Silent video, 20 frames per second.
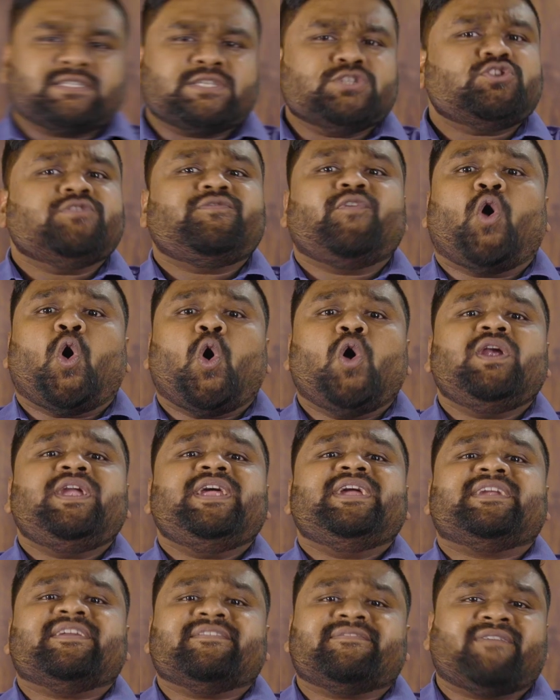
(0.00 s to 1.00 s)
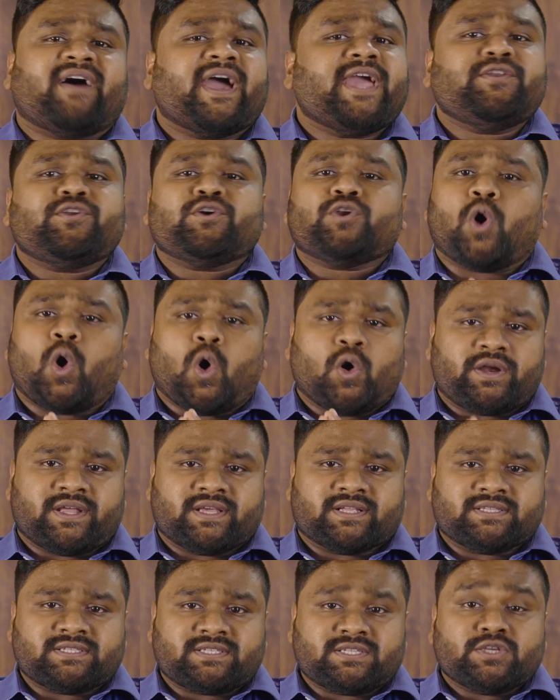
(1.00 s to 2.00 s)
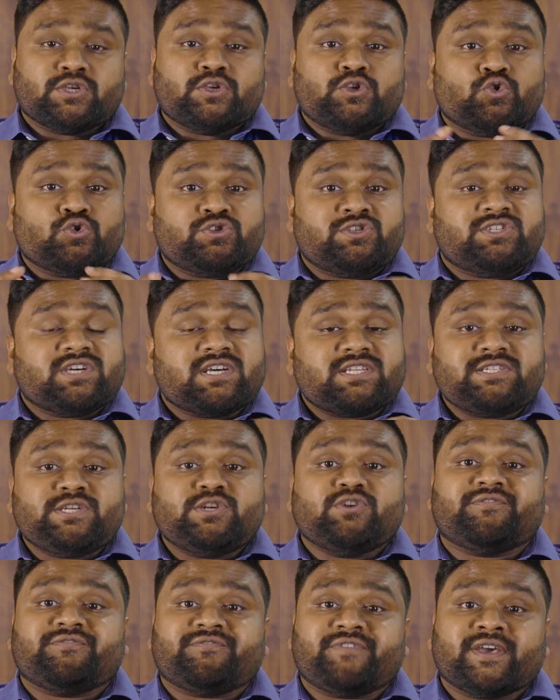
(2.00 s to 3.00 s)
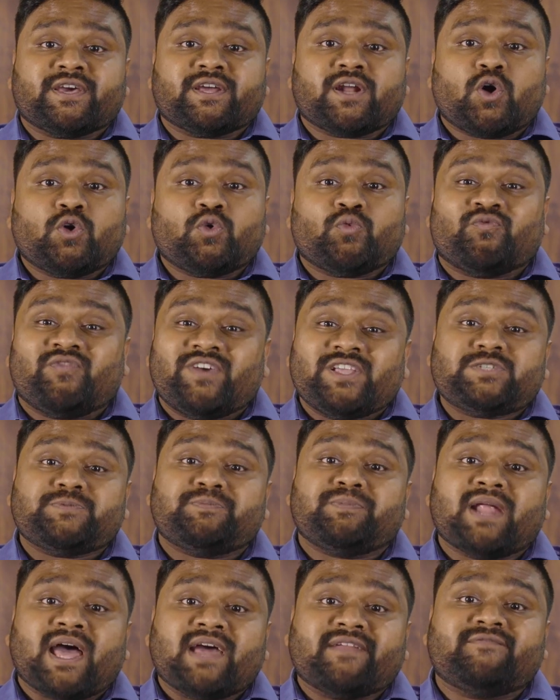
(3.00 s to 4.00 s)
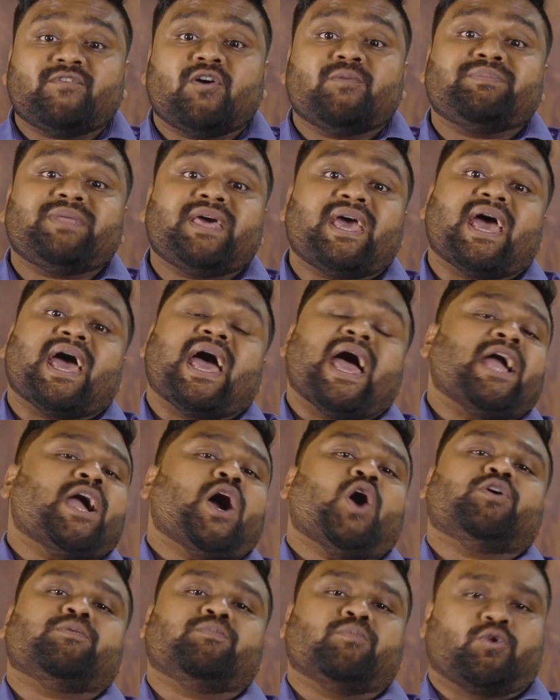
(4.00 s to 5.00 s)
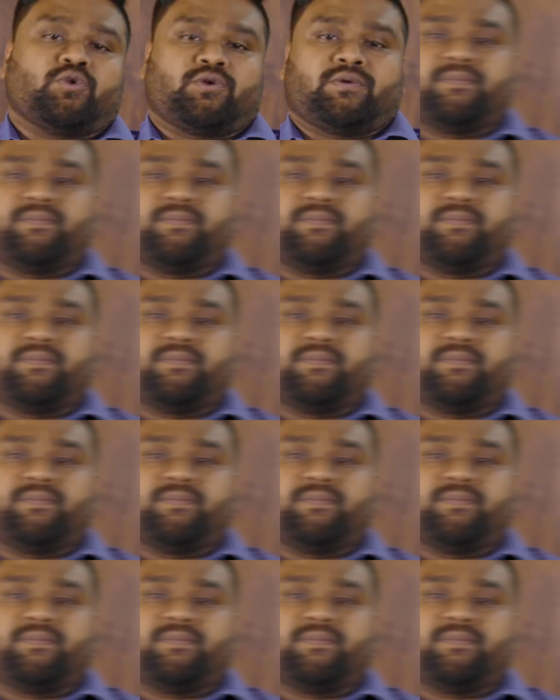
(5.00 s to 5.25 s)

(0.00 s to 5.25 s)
Since you've already defined your audience, you just need to figure out which platform they hang out more.